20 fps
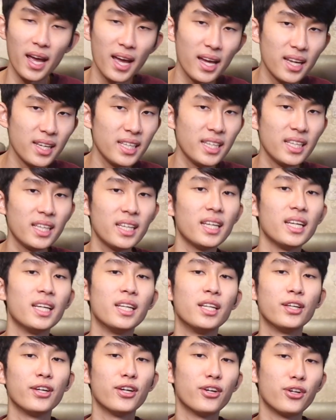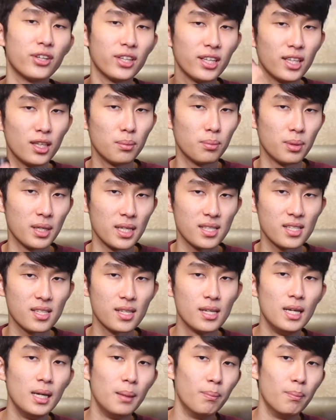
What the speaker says: any in-ear earbuds.